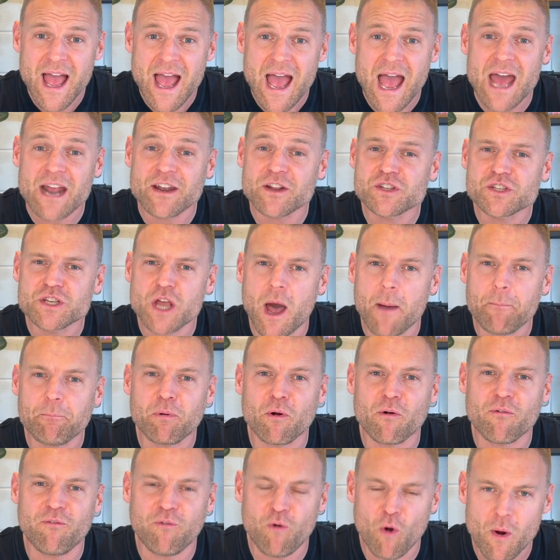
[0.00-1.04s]
and a top
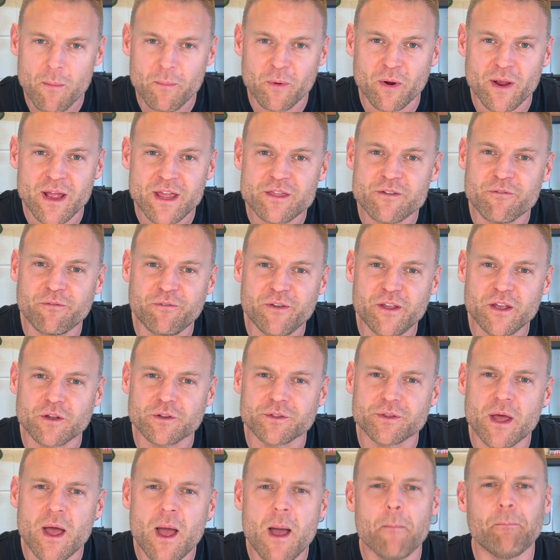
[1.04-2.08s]
performer in the field.